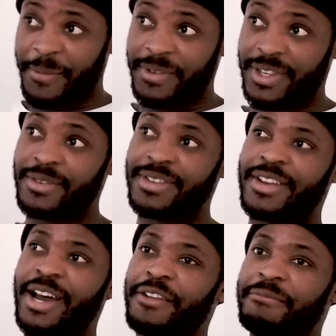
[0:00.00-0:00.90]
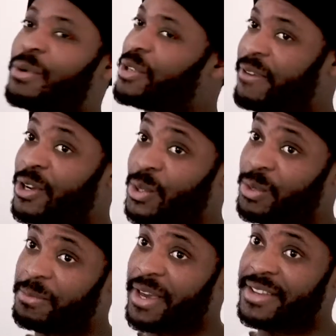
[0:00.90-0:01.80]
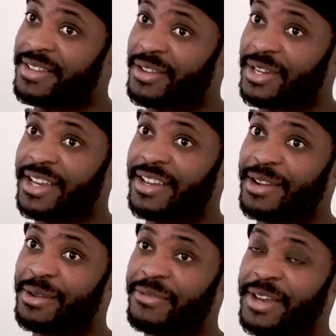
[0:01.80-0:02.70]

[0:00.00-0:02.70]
So it's a kind of multifunctional space, that kind